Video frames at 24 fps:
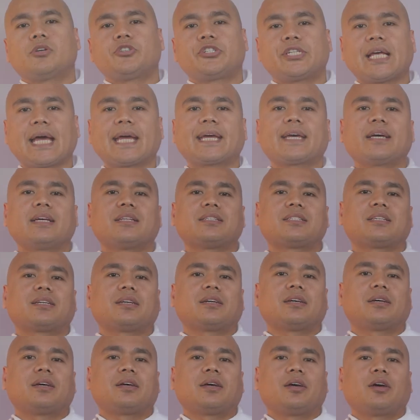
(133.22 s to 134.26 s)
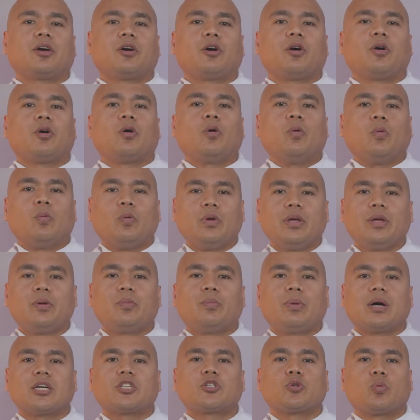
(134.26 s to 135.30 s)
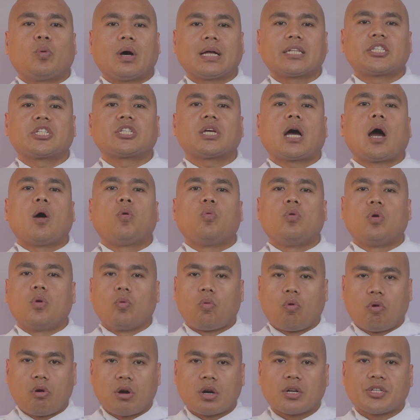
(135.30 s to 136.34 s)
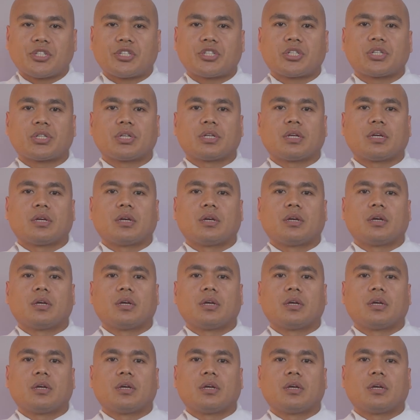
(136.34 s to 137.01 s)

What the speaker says: Second, we must watch our words.